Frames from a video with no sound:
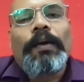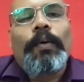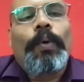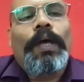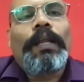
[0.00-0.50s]

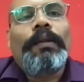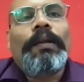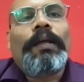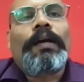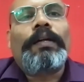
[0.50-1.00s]

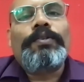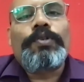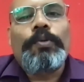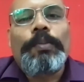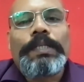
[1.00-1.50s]
wherein
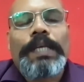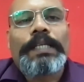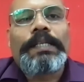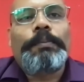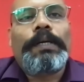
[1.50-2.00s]
consumers
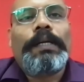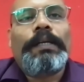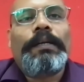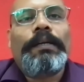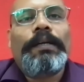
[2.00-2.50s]
accepted it.